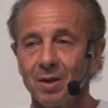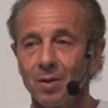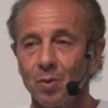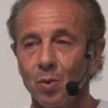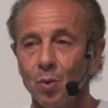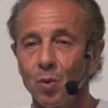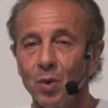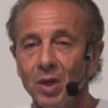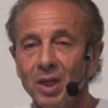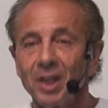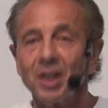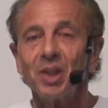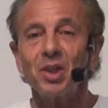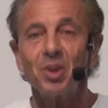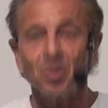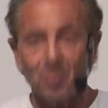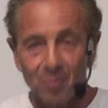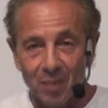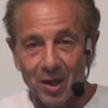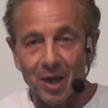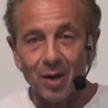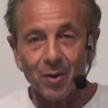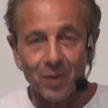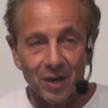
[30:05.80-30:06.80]
willing to
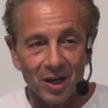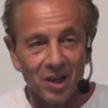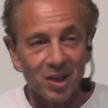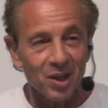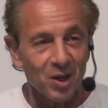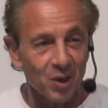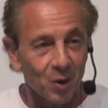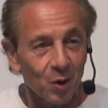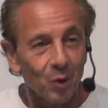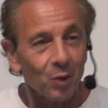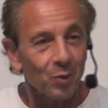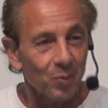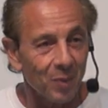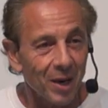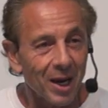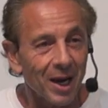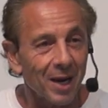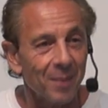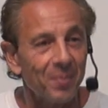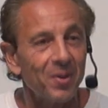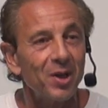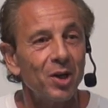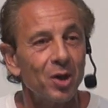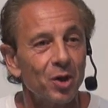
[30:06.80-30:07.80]
bury the old
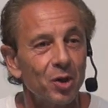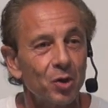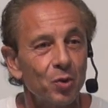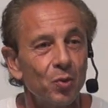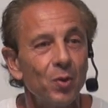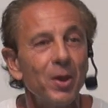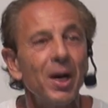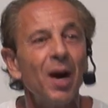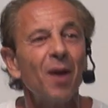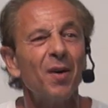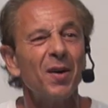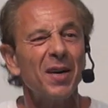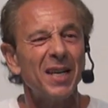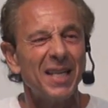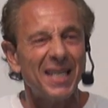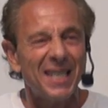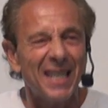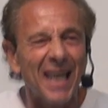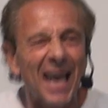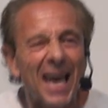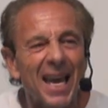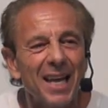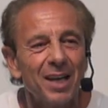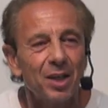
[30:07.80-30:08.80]
man because we are
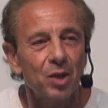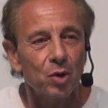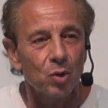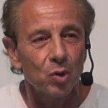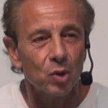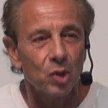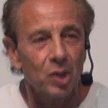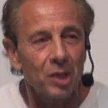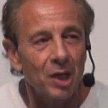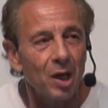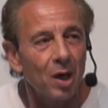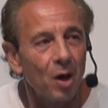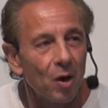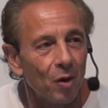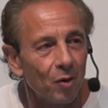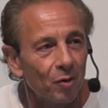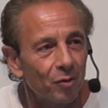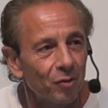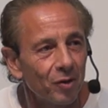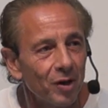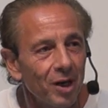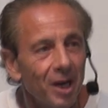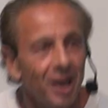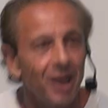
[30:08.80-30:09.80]
dead to self
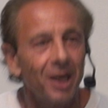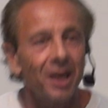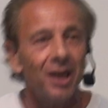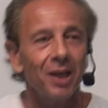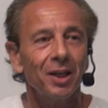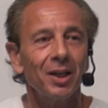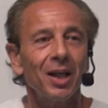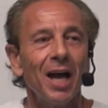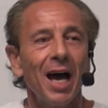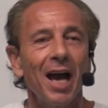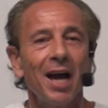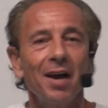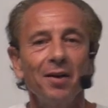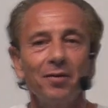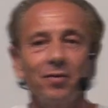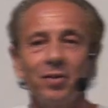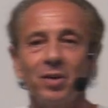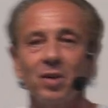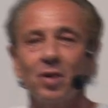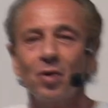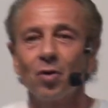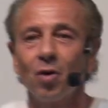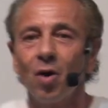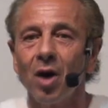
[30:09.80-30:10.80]
and alive in
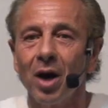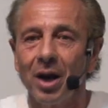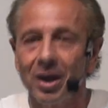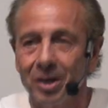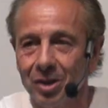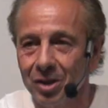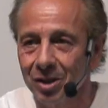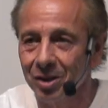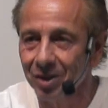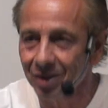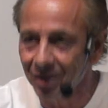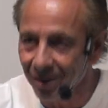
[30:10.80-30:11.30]
Christ.